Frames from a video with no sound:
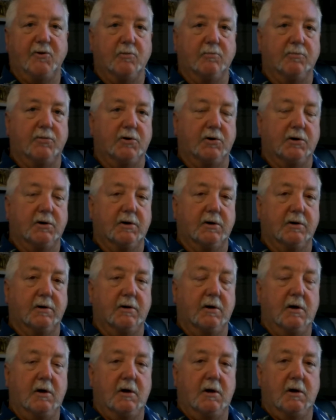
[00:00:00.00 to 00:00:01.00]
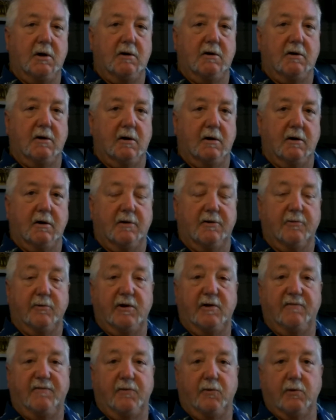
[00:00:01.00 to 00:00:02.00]
book and a 3
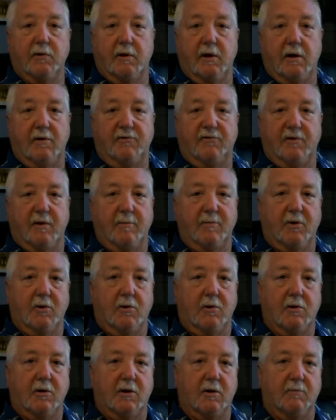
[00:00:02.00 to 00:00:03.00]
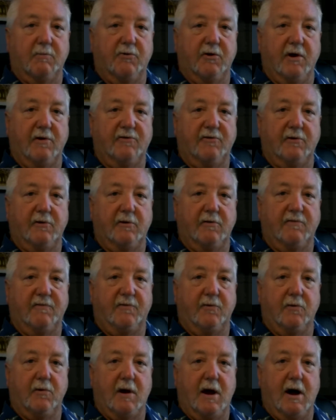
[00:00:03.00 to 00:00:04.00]
to 4 day seminar and compress it into
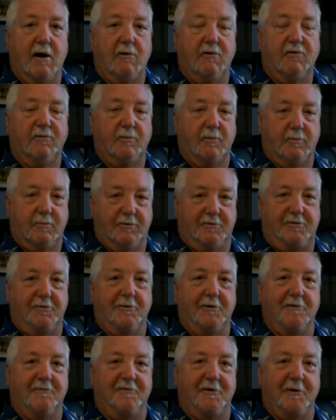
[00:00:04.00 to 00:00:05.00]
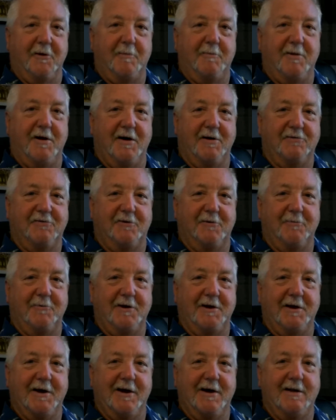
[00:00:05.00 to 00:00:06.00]
4 hours. We'll do our very best that we
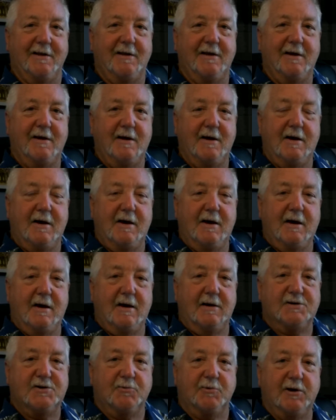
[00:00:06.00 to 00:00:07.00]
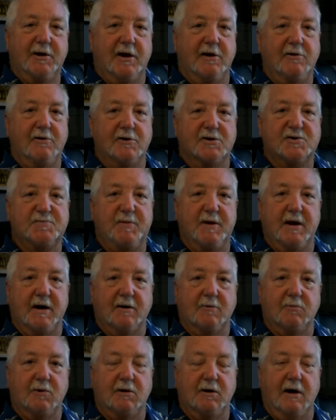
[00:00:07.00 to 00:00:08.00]
can. So what can you
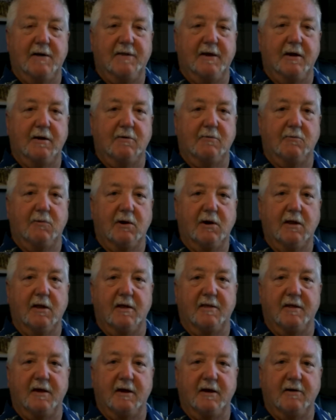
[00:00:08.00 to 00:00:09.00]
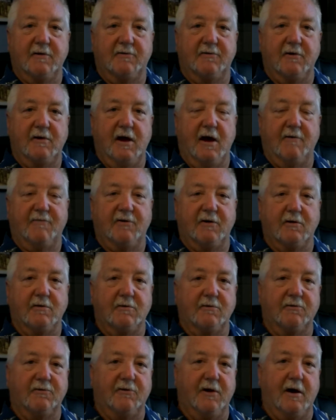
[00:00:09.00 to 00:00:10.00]
expect? Well, I think one of the things that you have to
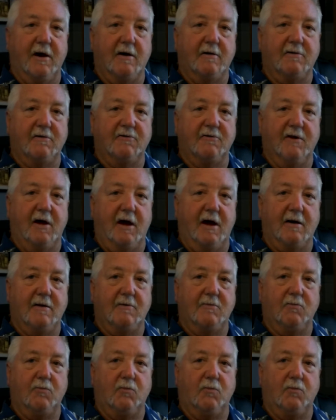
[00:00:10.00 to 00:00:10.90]
understand is that